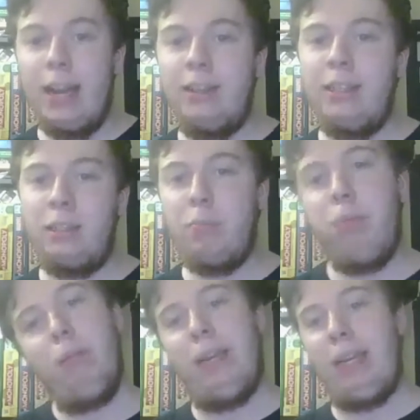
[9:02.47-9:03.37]
is. It's
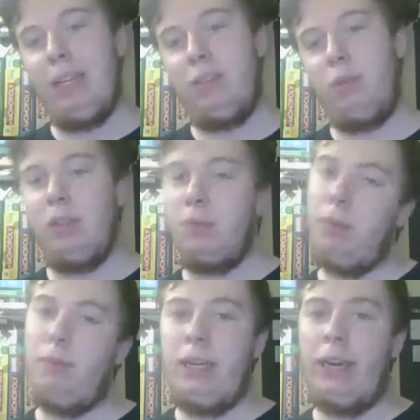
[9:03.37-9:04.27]
probably this one, it's
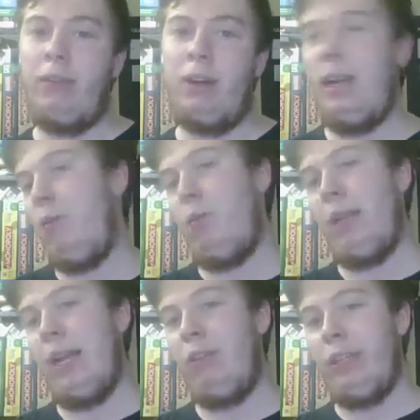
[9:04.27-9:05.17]
probably another
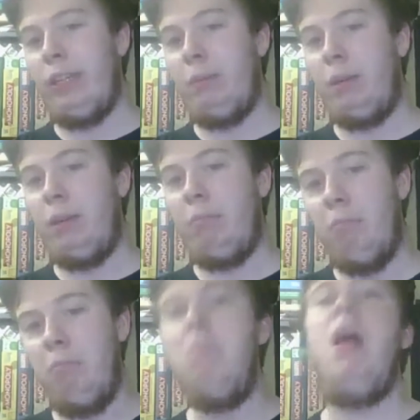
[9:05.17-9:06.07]
Hanworld out yet, but
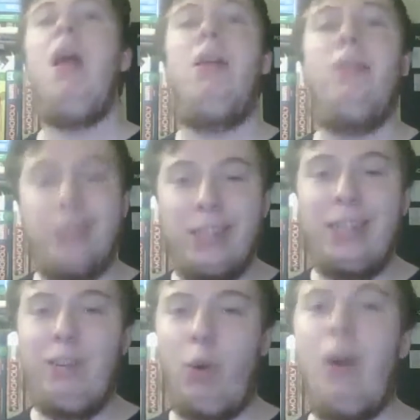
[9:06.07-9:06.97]

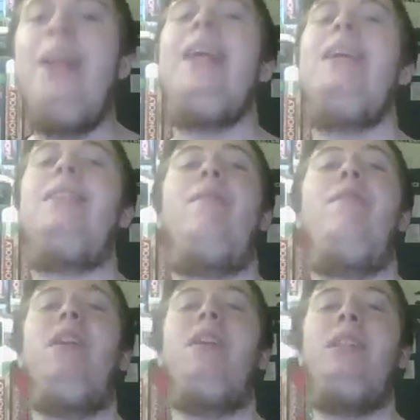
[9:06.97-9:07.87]
still, it's a
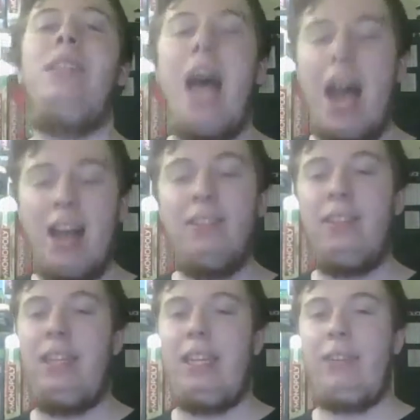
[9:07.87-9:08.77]

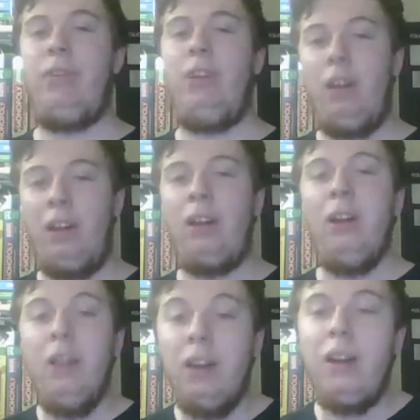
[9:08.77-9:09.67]
fantastic finale.
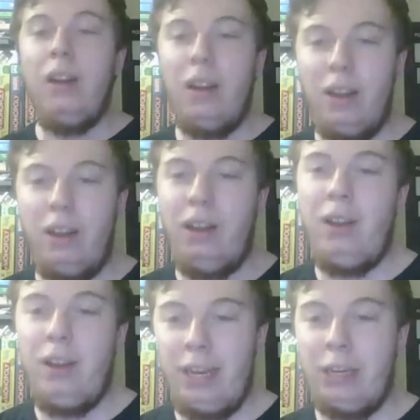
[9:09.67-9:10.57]

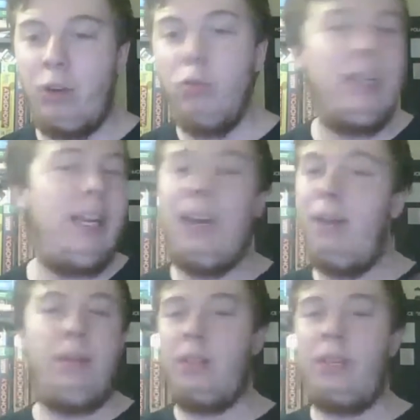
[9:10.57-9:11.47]
All the
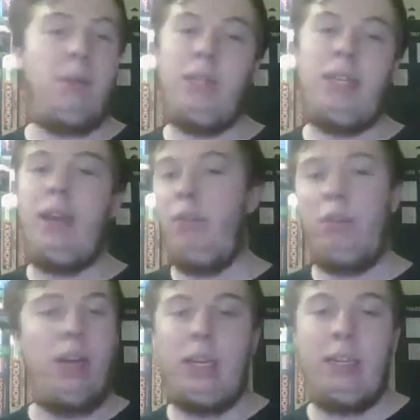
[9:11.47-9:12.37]
elements come
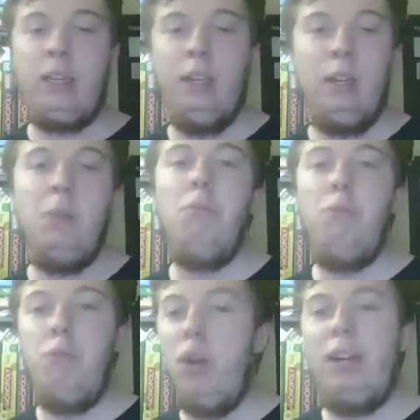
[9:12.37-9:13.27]
together like
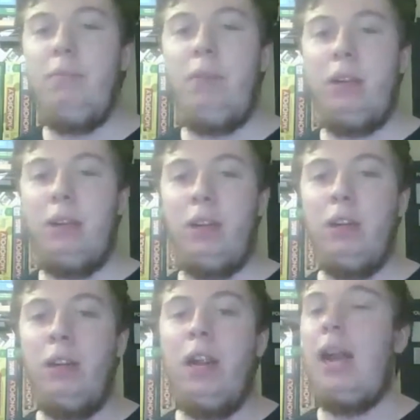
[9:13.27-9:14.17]
bread and butter.
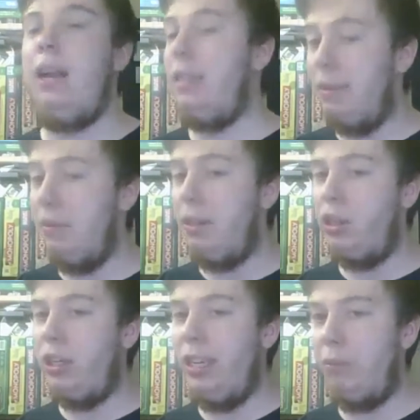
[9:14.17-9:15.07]
And I did
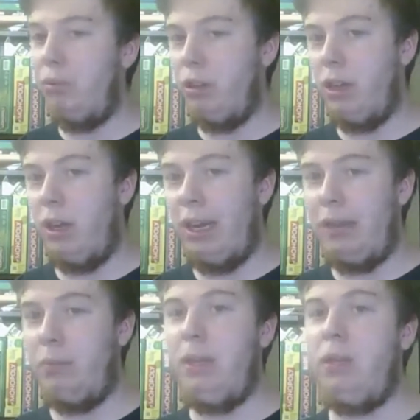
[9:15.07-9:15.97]
mention the Emperor
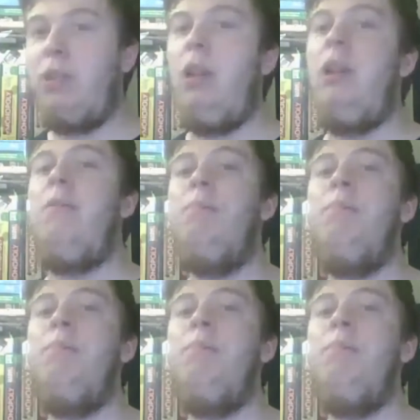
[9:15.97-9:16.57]
Dalek because, look,